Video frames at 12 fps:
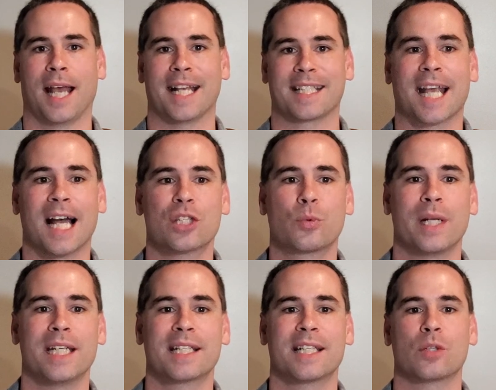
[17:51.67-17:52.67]
As God's
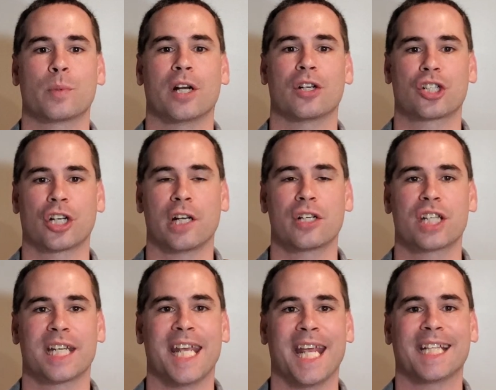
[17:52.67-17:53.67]
witnesses, we are charged
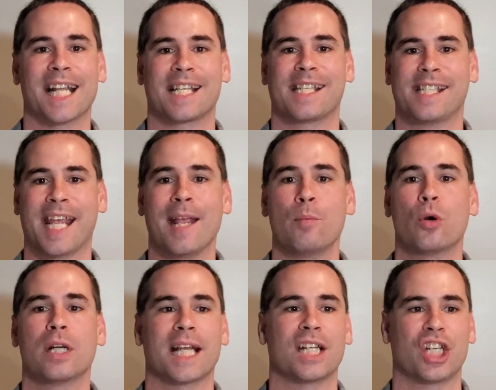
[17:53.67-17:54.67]
to take that same
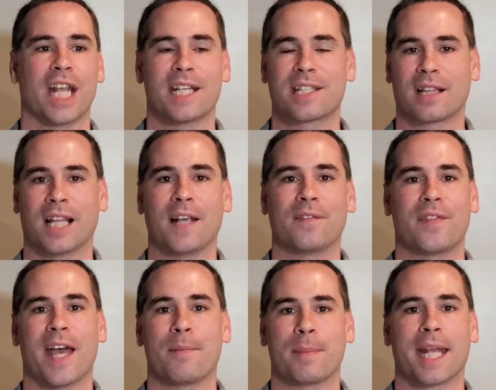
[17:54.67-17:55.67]
word that changed the life of
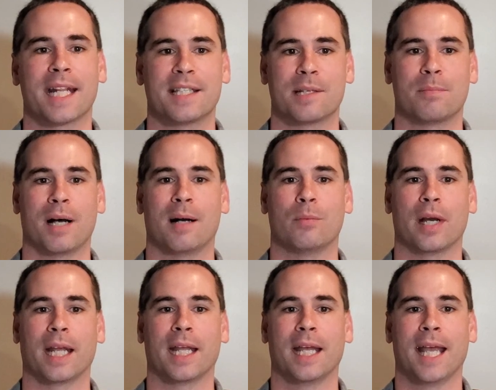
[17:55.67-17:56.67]
that man in
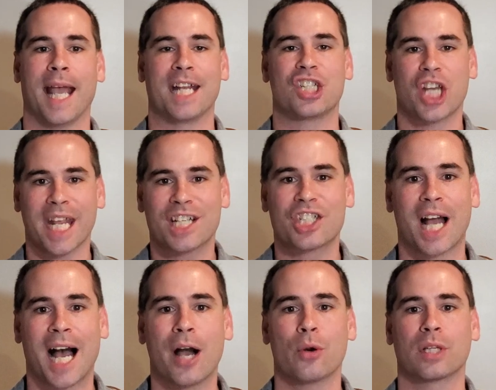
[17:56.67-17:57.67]
Zimbabwe and changed
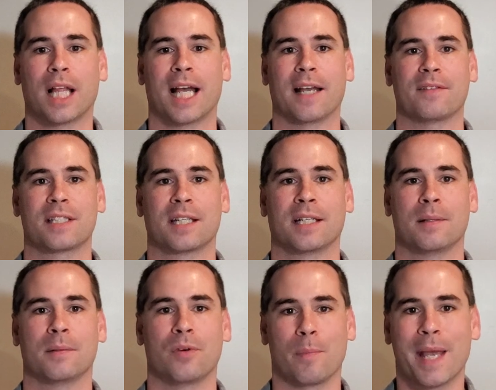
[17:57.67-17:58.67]
our lives,
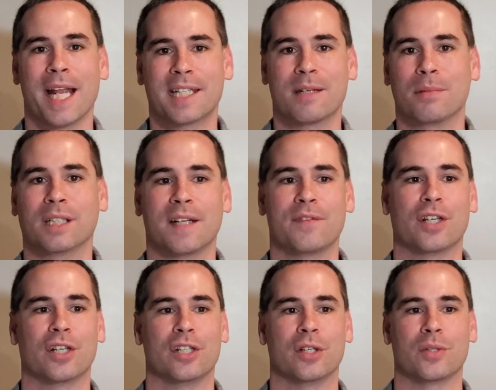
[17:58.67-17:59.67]
repent and believe the
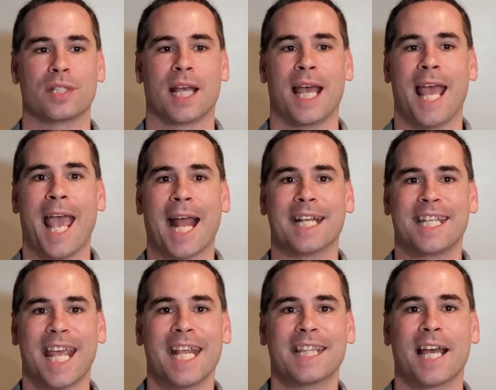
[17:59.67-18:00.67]
good news, and
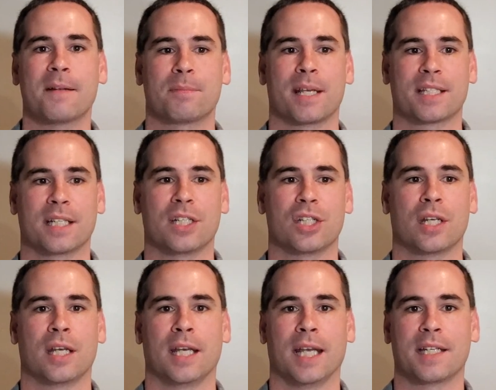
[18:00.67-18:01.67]
take that message
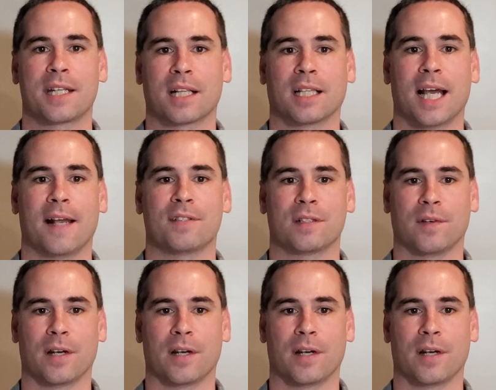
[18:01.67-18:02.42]
into the lives of